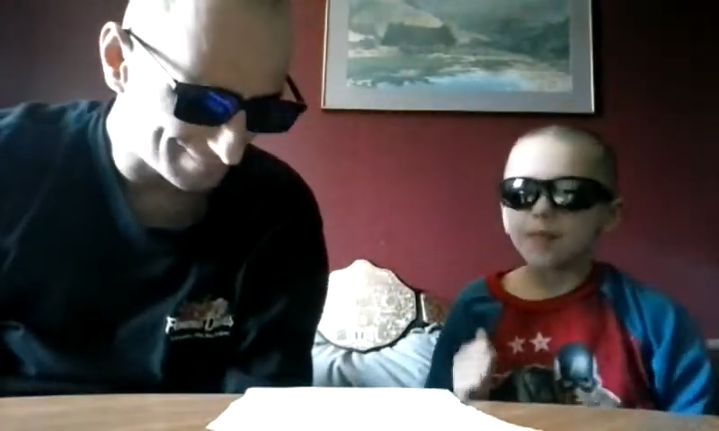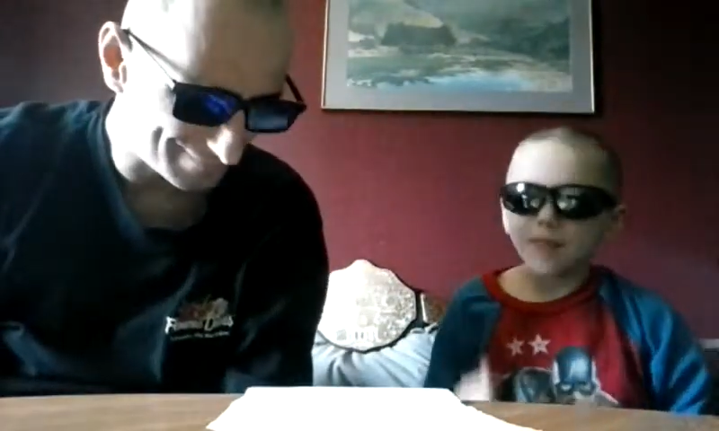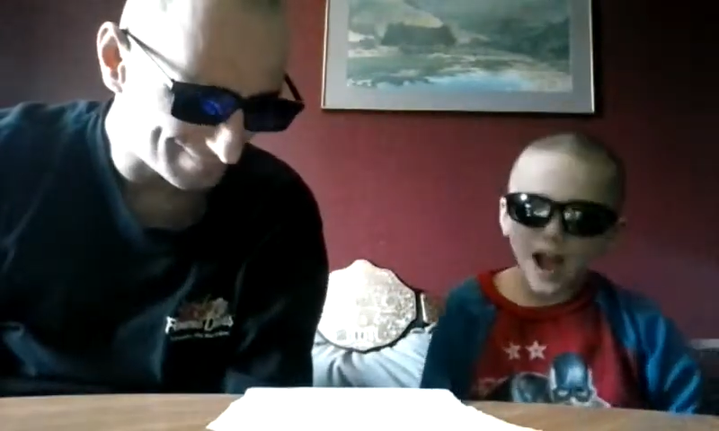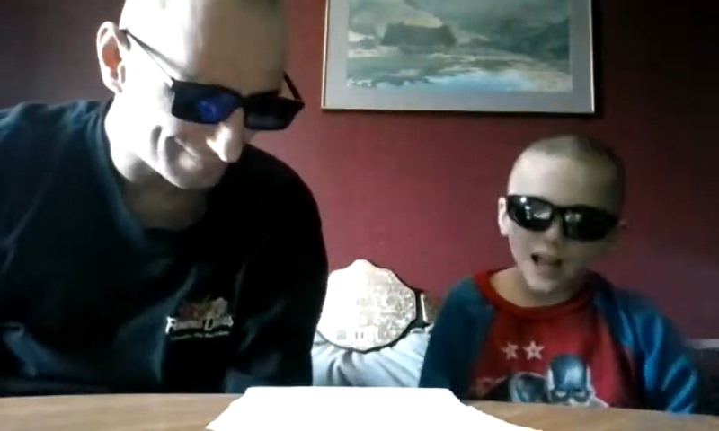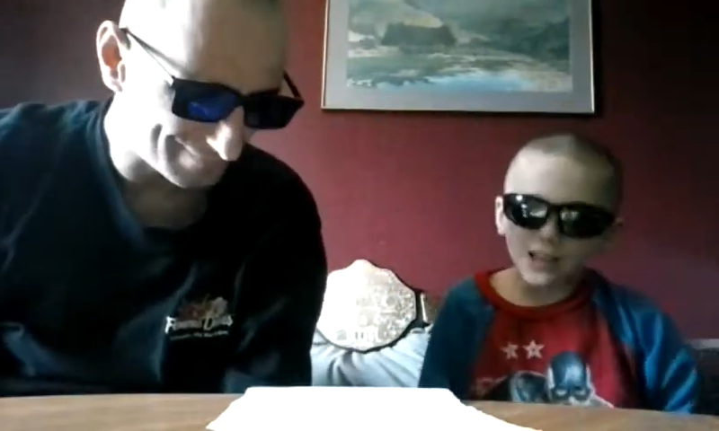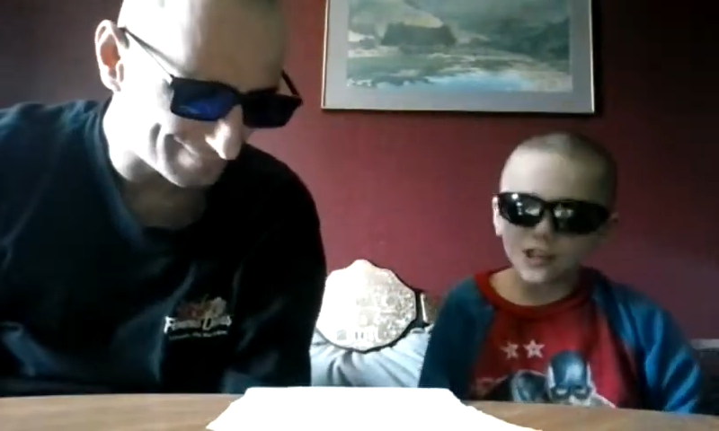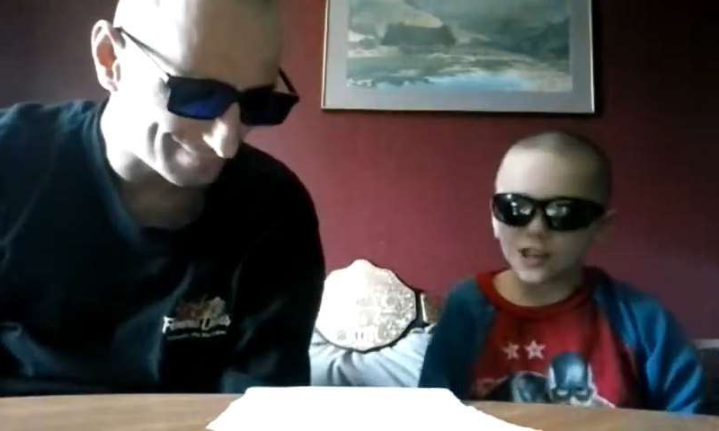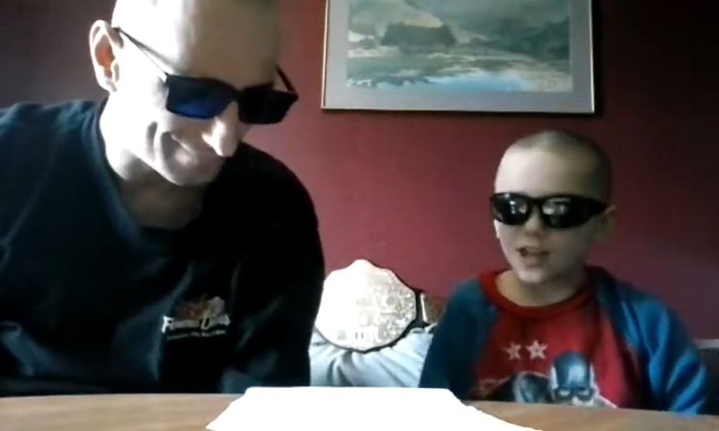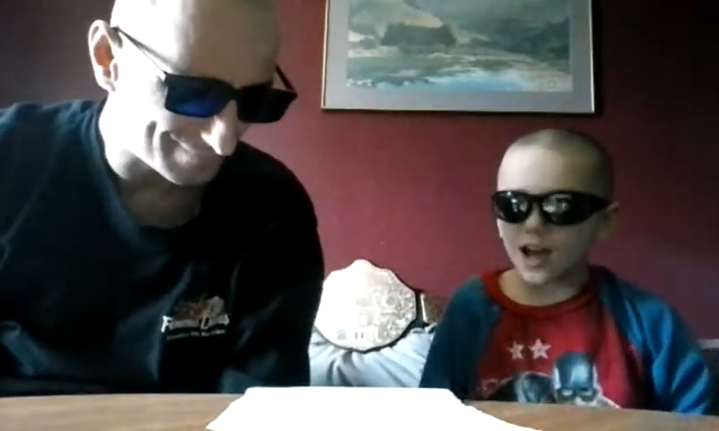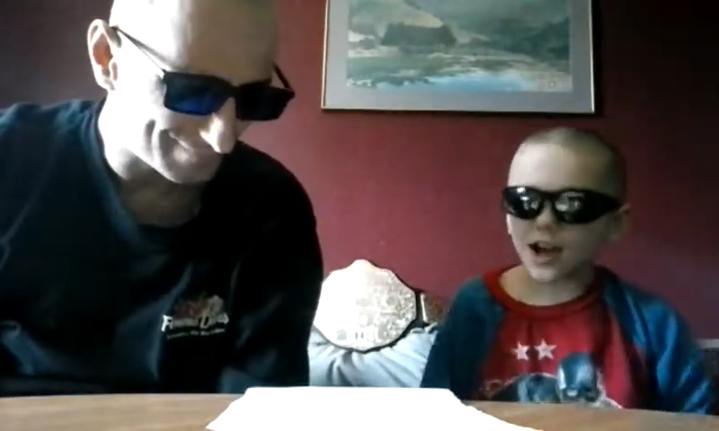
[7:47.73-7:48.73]

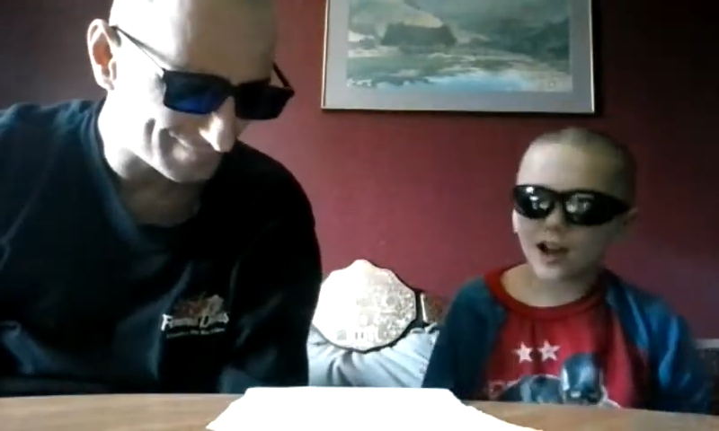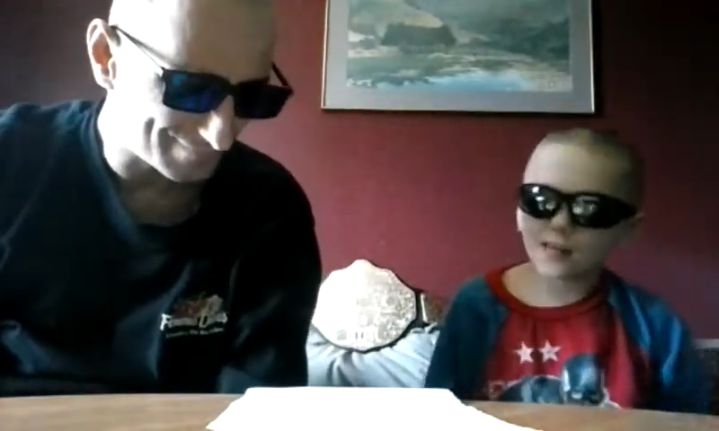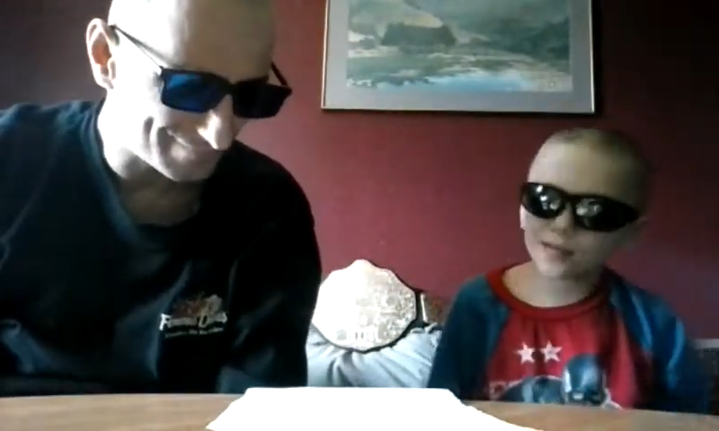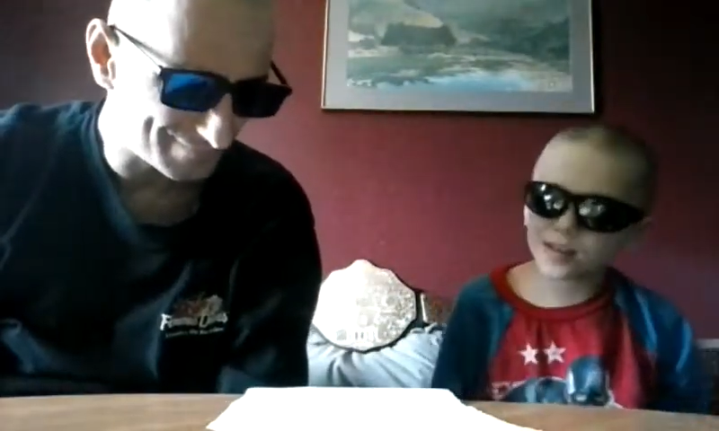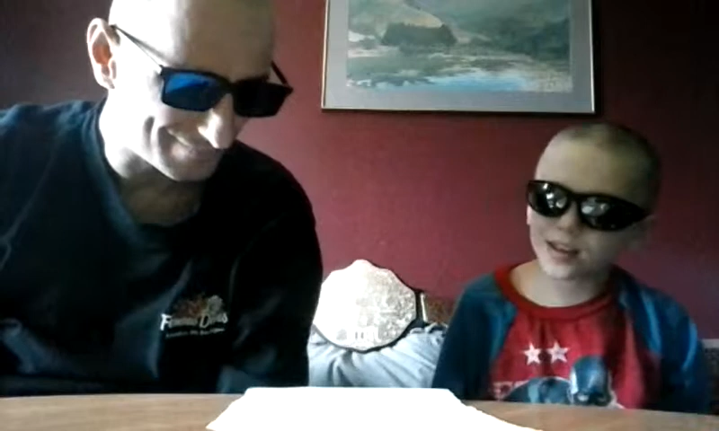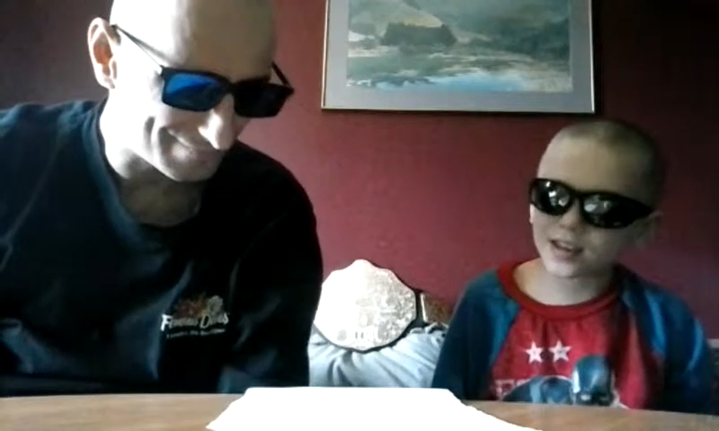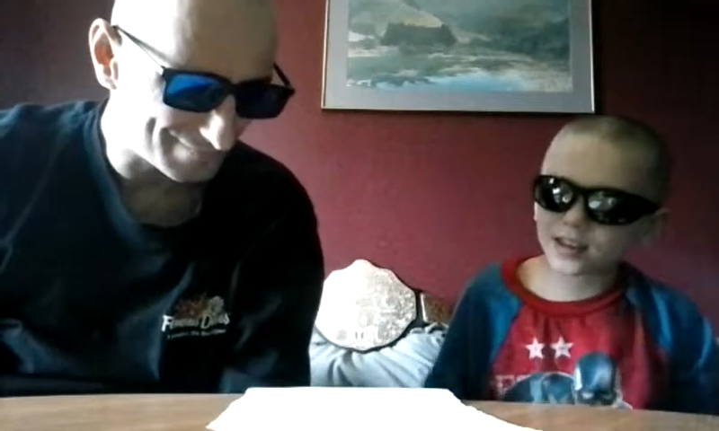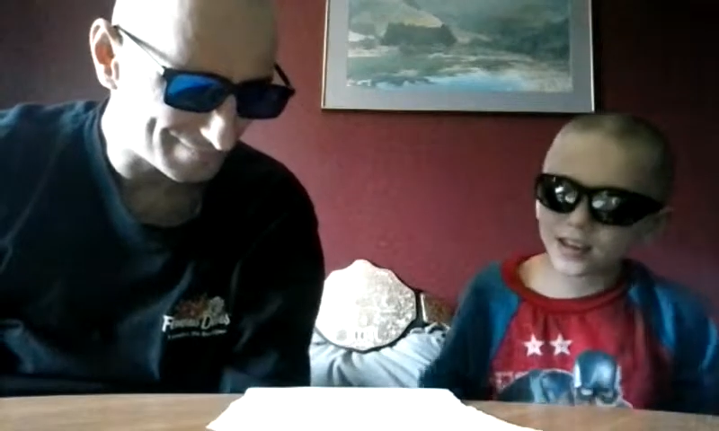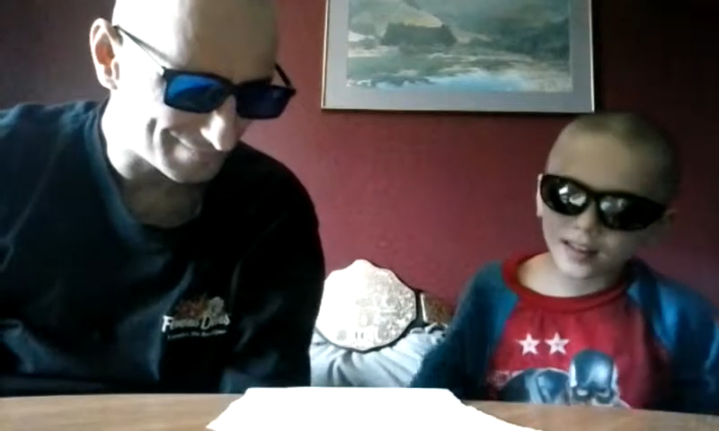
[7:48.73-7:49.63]
match I've seen